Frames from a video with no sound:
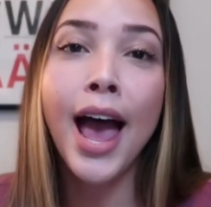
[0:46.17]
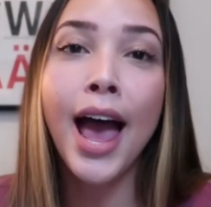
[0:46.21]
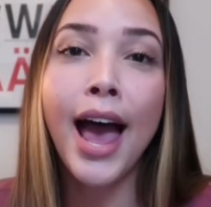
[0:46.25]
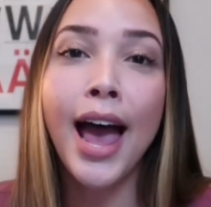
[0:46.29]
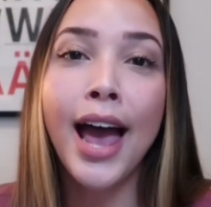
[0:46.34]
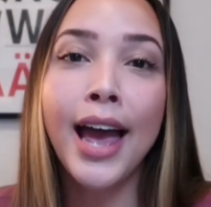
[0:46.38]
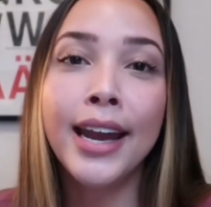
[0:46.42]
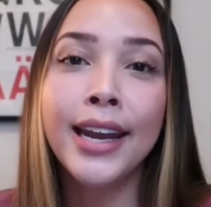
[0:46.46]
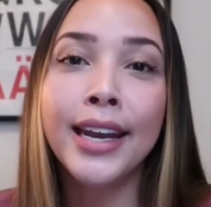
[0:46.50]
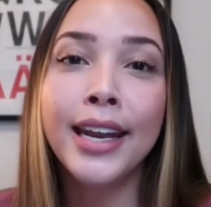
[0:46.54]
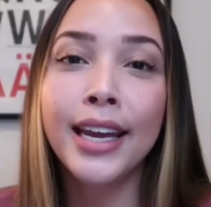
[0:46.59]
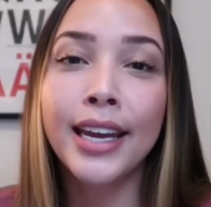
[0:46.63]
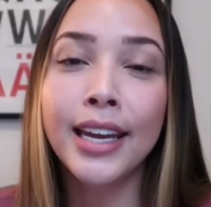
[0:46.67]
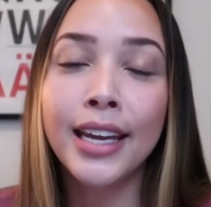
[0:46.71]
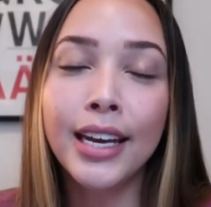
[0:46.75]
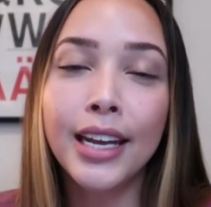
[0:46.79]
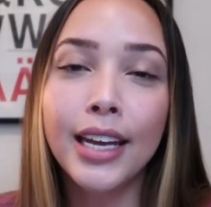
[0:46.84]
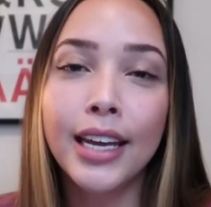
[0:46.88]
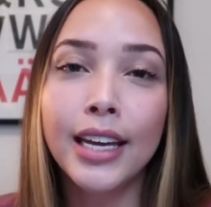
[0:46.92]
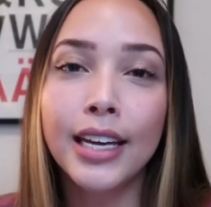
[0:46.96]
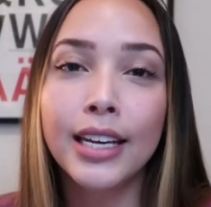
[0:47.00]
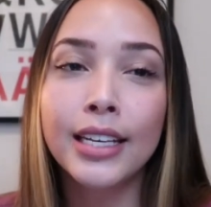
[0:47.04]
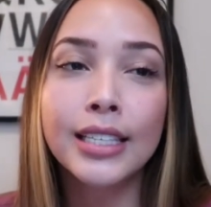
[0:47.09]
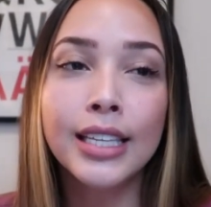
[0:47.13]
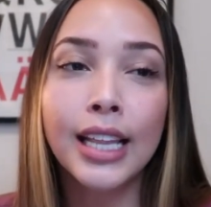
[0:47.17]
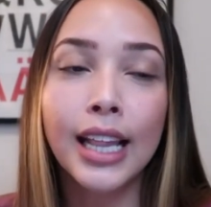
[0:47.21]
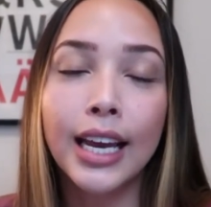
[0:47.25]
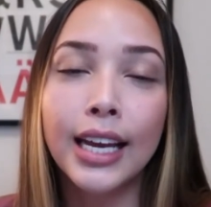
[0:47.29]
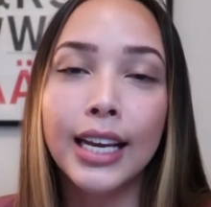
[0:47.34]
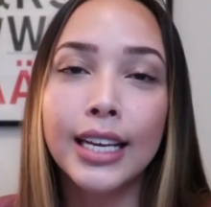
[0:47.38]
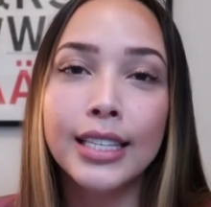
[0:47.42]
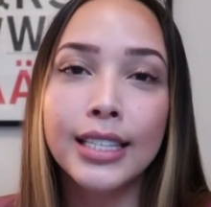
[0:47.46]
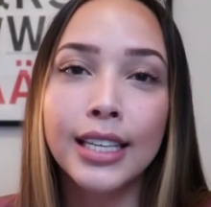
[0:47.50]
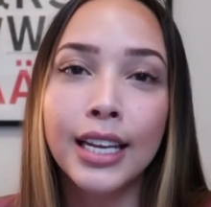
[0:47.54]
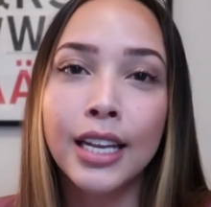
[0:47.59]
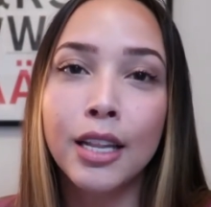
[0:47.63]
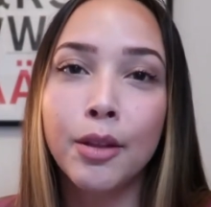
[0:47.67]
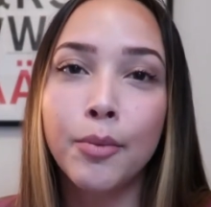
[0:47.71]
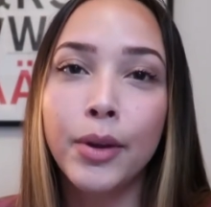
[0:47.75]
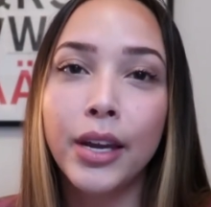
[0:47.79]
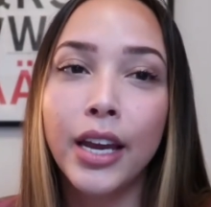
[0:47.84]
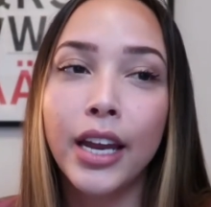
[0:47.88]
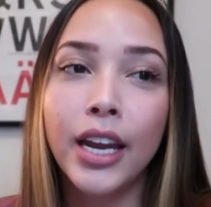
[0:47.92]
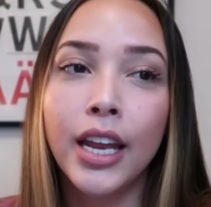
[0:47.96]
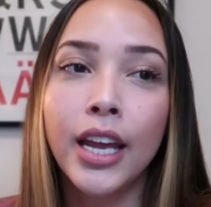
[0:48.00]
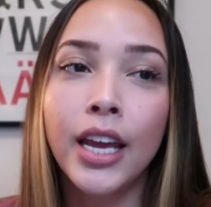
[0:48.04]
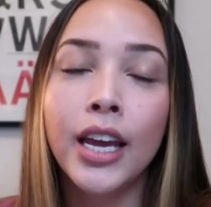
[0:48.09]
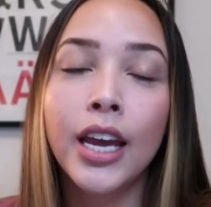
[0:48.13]
And it is, like I said in the
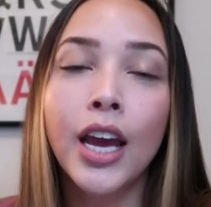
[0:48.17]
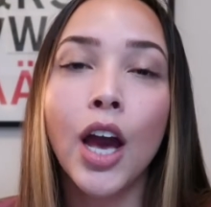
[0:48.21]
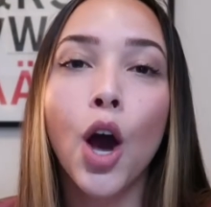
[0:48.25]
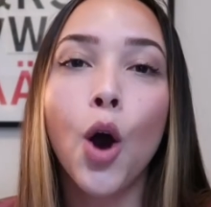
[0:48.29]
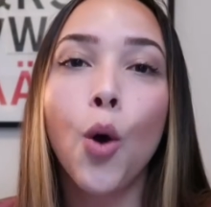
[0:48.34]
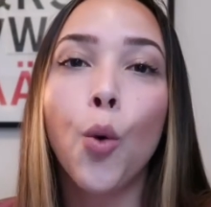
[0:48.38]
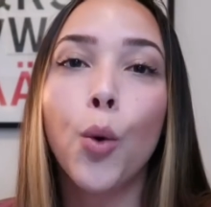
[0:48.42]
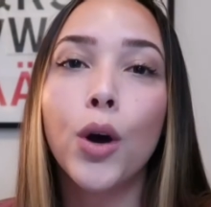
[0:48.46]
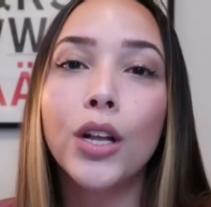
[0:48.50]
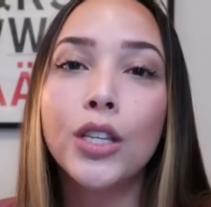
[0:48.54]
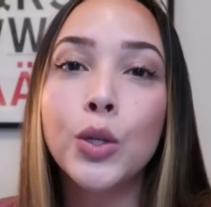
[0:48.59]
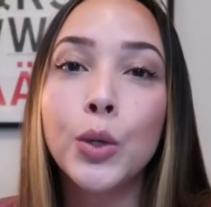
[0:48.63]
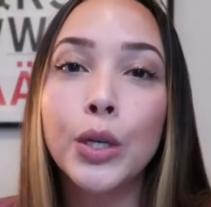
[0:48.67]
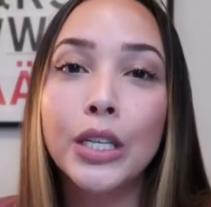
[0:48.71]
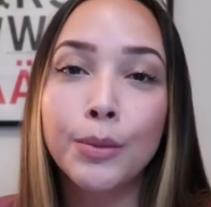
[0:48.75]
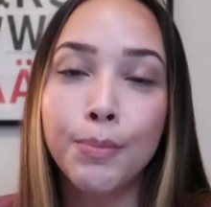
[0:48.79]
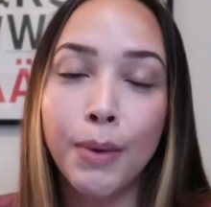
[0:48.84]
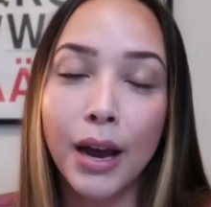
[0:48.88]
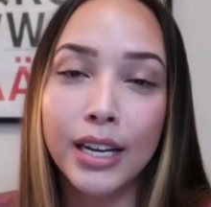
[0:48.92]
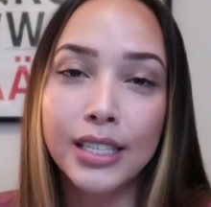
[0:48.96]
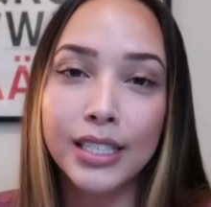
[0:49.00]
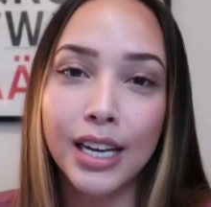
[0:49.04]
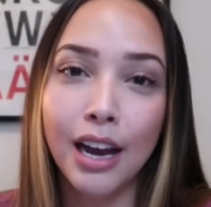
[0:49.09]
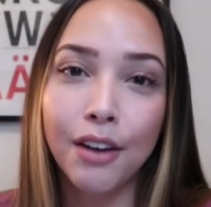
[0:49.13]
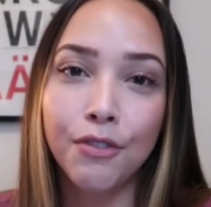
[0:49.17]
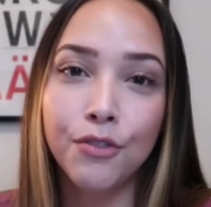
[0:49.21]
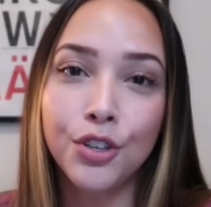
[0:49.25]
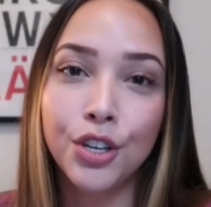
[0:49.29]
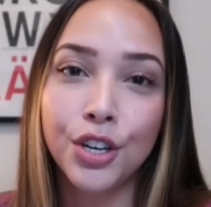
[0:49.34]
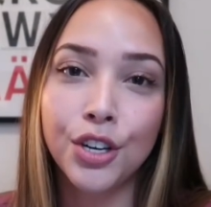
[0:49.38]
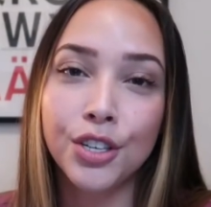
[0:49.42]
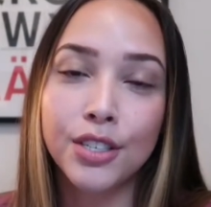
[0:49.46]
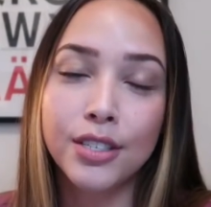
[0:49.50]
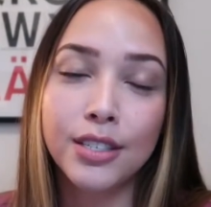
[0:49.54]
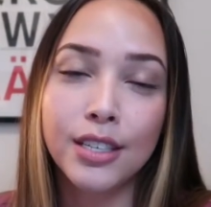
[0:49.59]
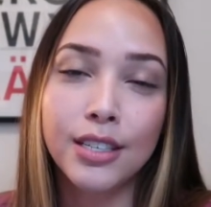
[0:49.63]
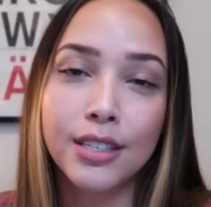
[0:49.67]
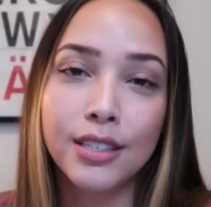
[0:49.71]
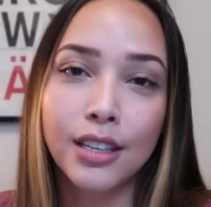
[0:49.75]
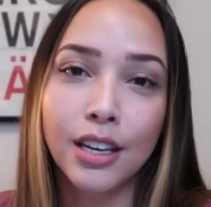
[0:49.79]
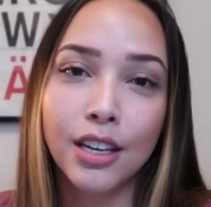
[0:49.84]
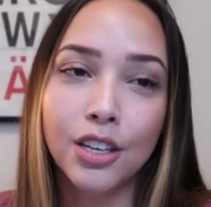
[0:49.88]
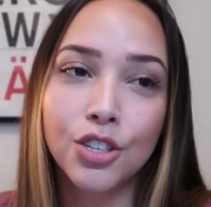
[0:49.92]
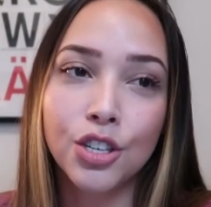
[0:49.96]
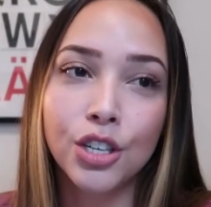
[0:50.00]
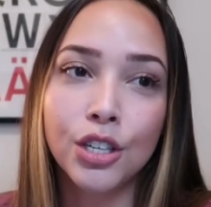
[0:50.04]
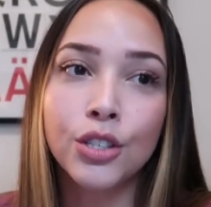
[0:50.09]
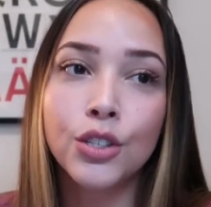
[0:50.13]
beginning, what to expect after your
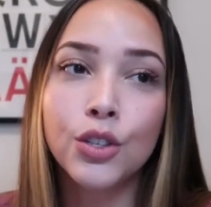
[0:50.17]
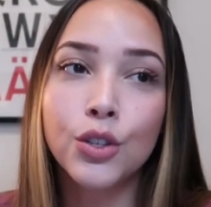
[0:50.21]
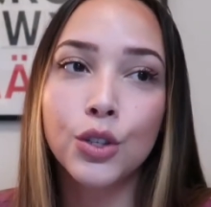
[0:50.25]
C-section.